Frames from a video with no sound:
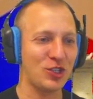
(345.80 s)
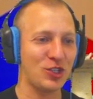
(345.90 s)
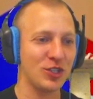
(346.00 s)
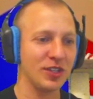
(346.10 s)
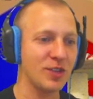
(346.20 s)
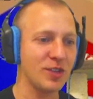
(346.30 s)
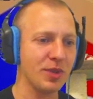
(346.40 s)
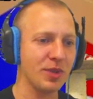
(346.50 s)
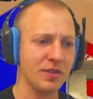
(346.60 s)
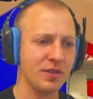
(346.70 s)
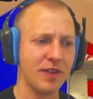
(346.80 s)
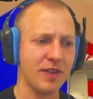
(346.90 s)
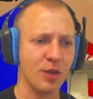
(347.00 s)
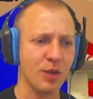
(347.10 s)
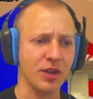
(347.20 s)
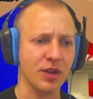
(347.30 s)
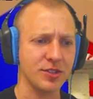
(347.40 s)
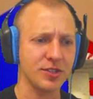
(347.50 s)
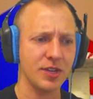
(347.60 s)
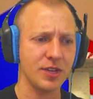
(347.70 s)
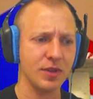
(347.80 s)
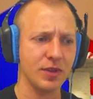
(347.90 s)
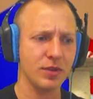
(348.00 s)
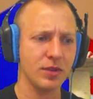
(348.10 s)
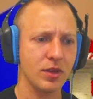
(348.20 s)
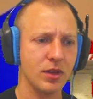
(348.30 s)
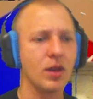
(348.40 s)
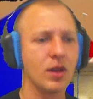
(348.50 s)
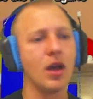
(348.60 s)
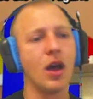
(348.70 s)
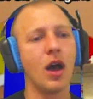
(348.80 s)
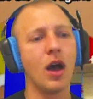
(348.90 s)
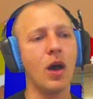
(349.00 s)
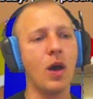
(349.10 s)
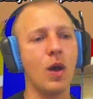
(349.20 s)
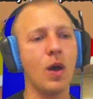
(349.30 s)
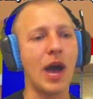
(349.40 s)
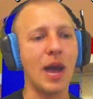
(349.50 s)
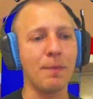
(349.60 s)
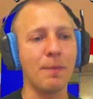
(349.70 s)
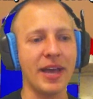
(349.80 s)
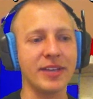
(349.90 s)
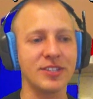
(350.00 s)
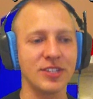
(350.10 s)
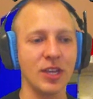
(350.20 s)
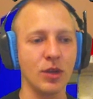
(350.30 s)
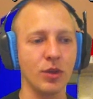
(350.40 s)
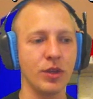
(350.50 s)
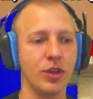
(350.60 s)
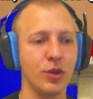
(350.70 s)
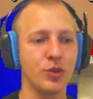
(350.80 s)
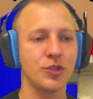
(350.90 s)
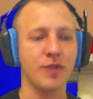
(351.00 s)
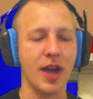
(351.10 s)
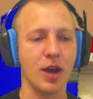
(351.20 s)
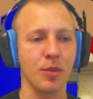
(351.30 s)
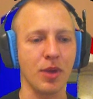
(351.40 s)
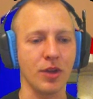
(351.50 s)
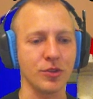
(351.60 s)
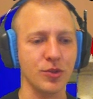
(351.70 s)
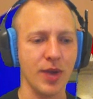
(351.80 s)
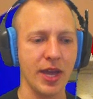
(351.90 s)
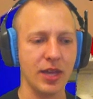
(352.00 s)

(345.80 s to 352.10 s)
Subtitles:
Let's dump it on fireballs and see if it... Oh, I'm buying single-use fireballs, right?